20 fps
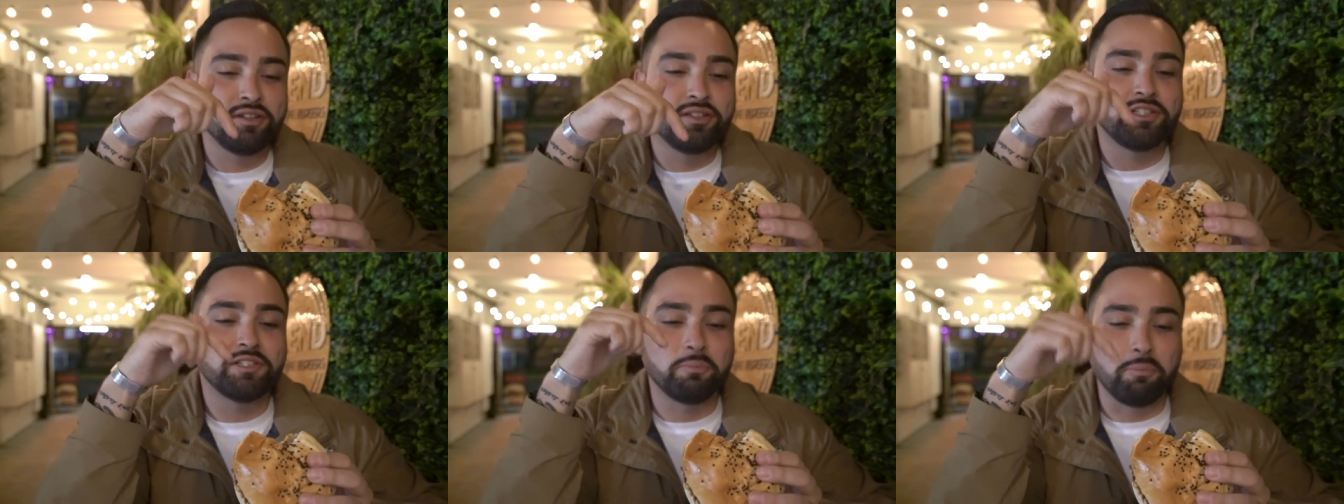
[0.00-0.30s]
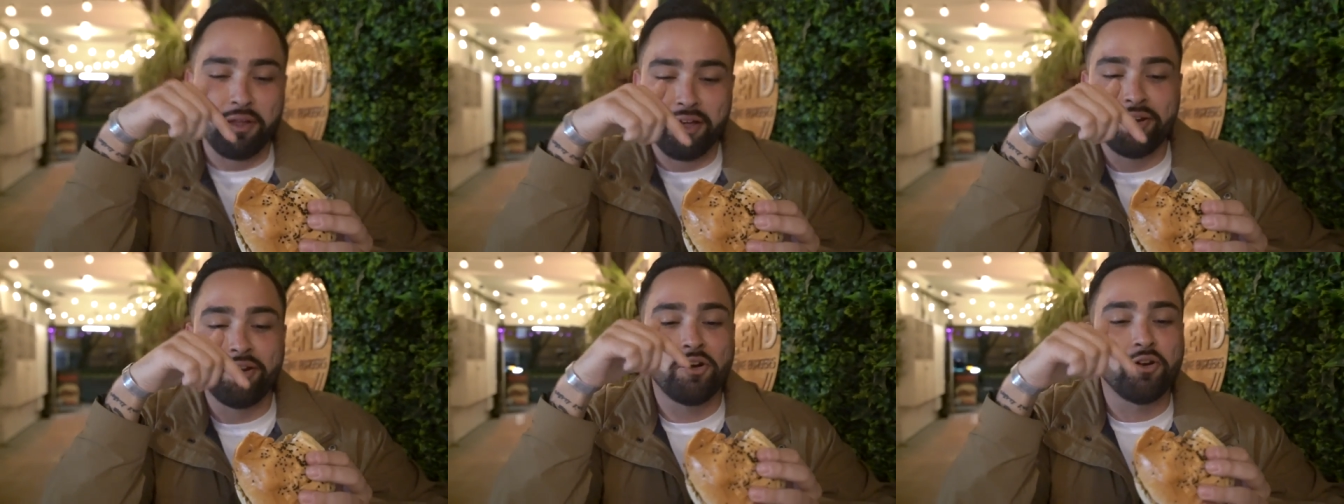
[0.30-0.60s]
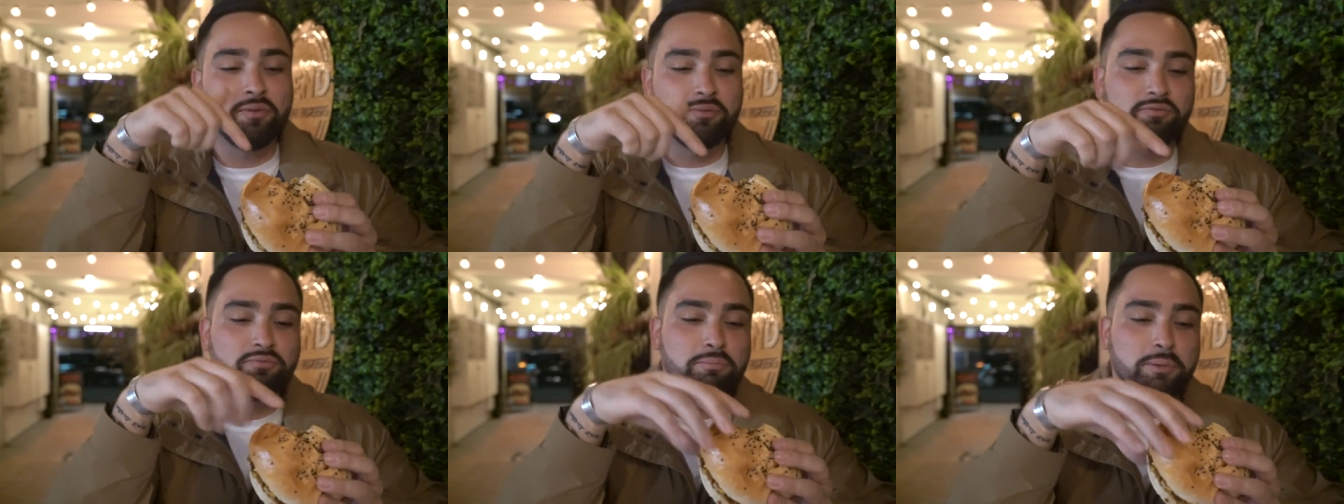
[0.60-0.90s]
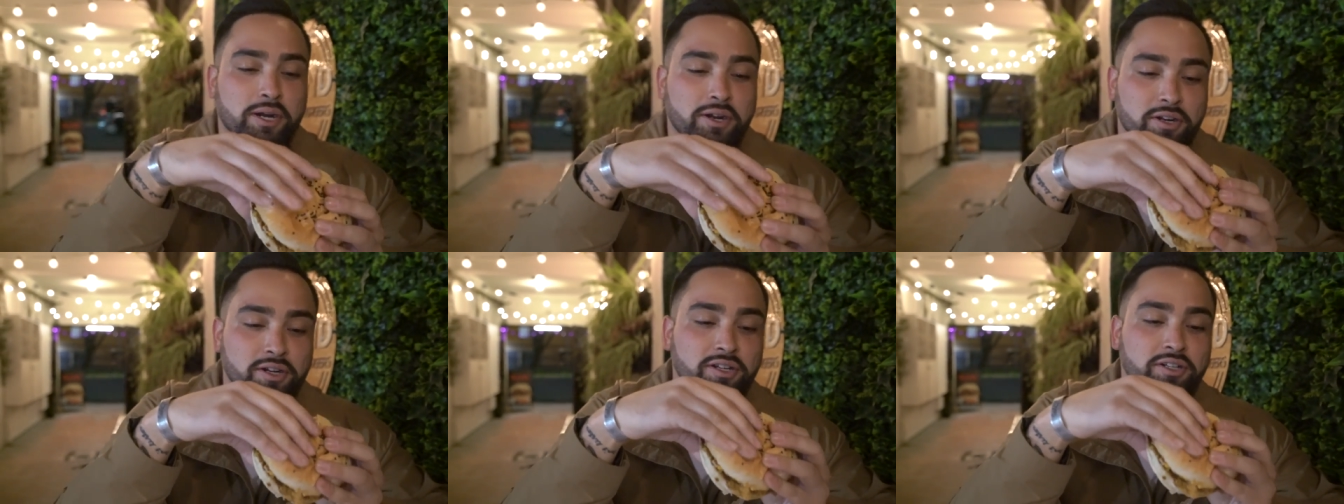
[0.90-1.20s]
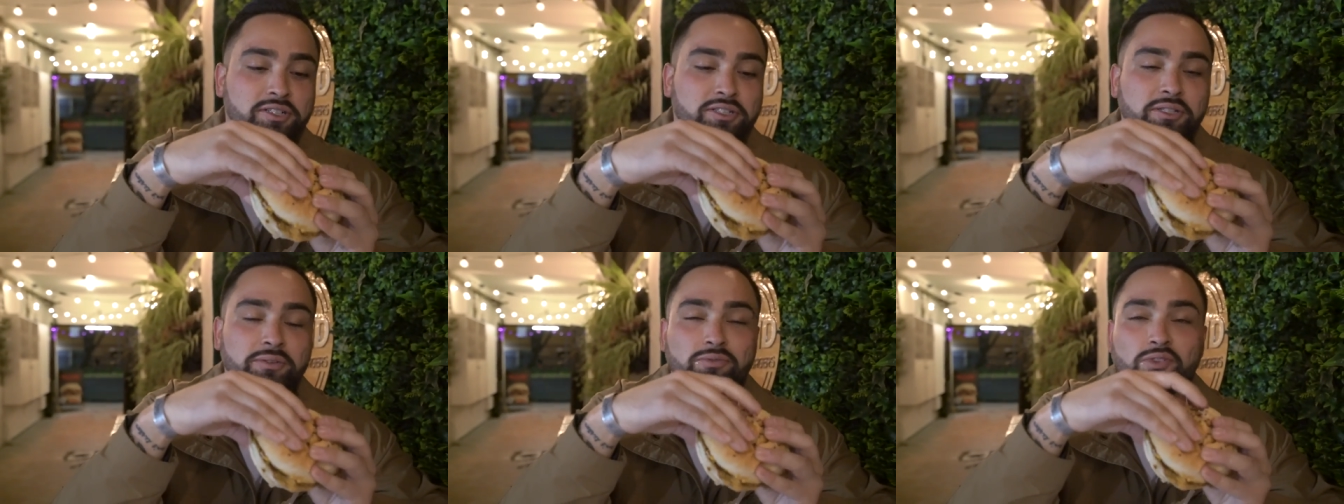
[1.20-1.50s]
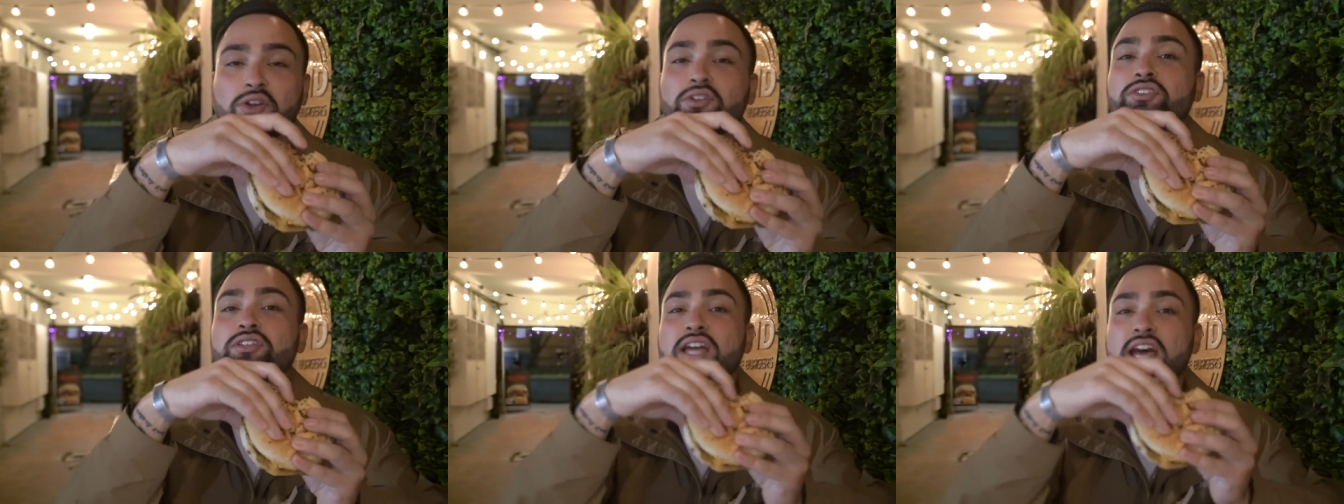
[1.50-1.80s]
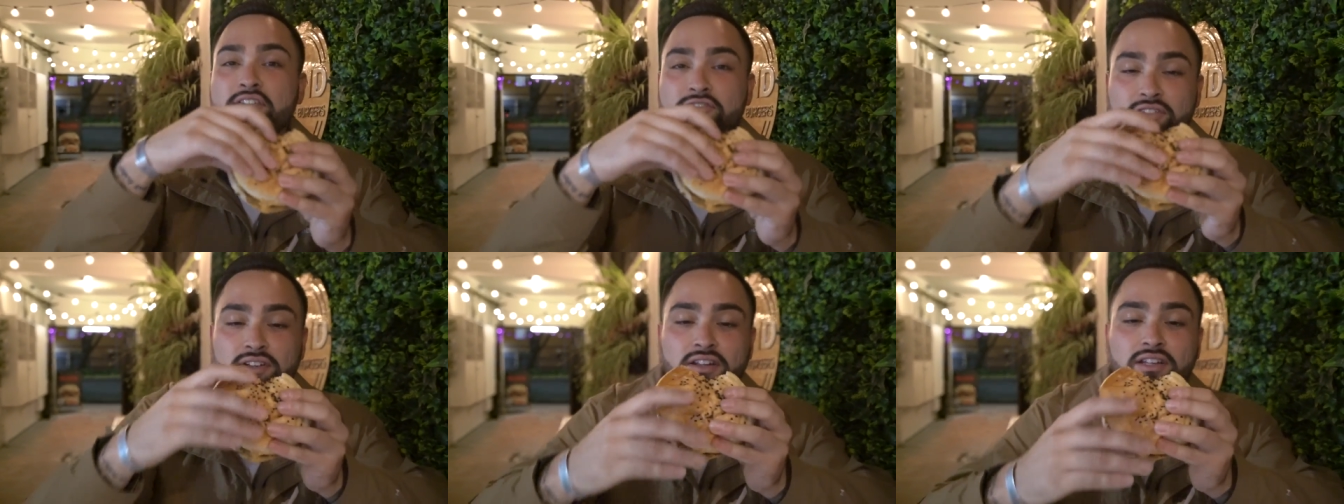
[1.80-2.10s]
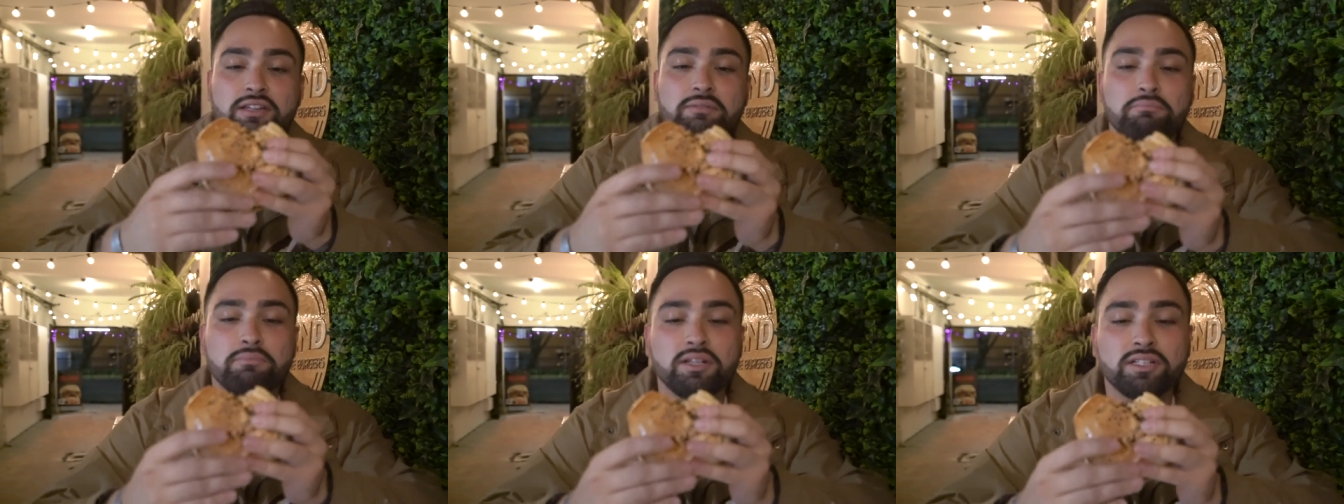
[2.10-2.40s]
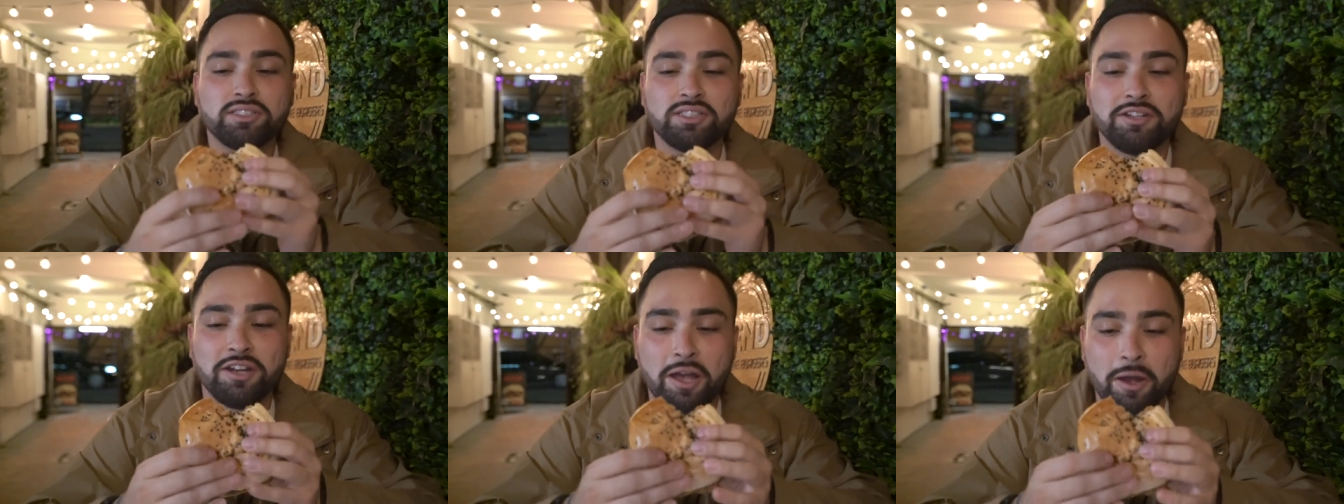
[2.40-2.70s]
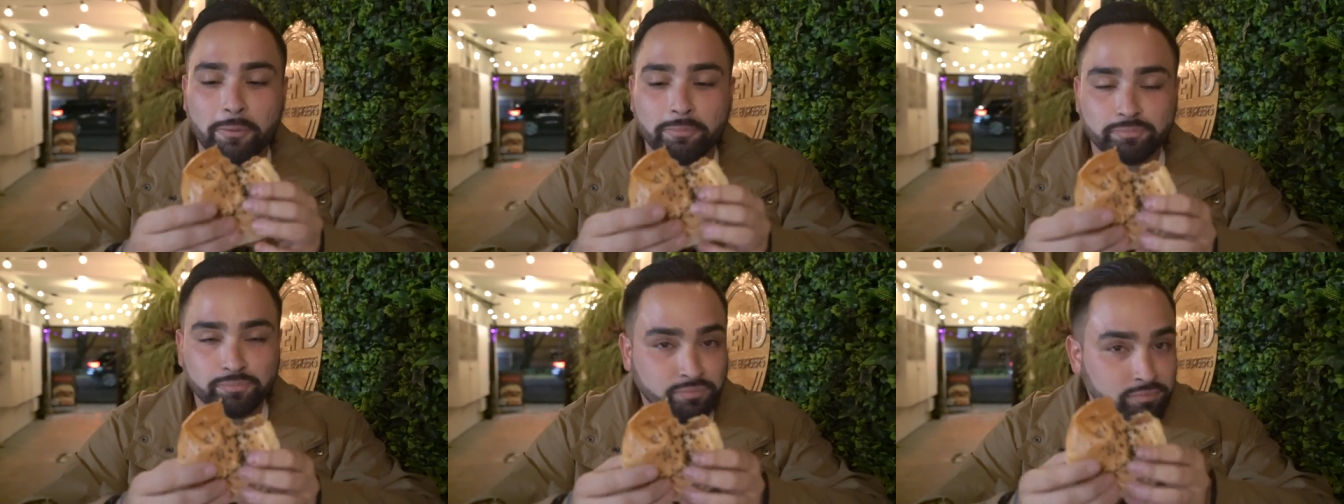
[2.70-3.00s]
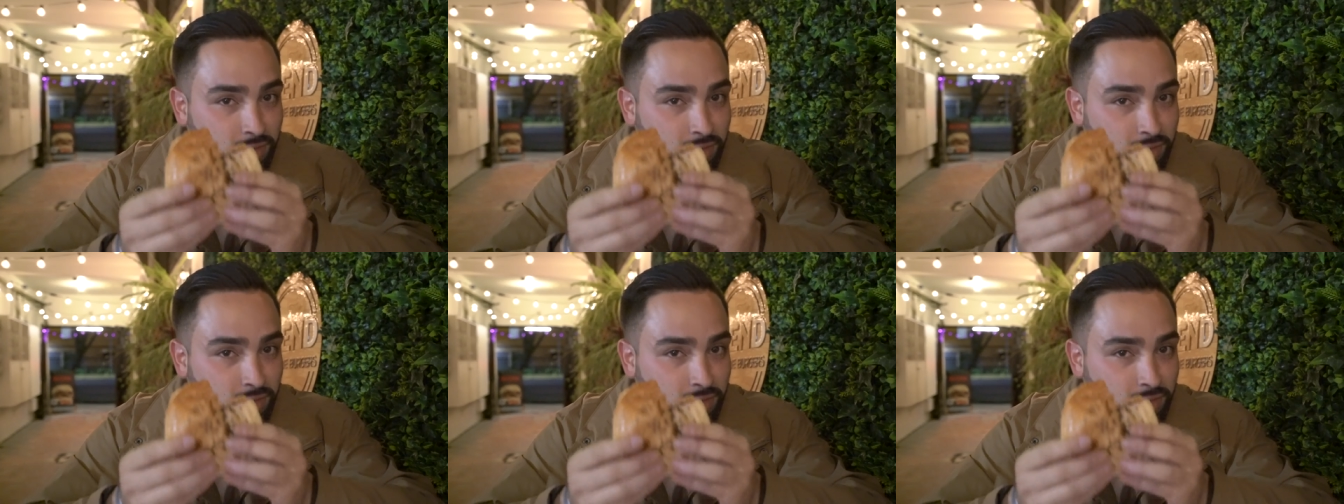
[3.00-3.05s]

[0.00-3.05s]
these blend home burgers, you're definitely missing out.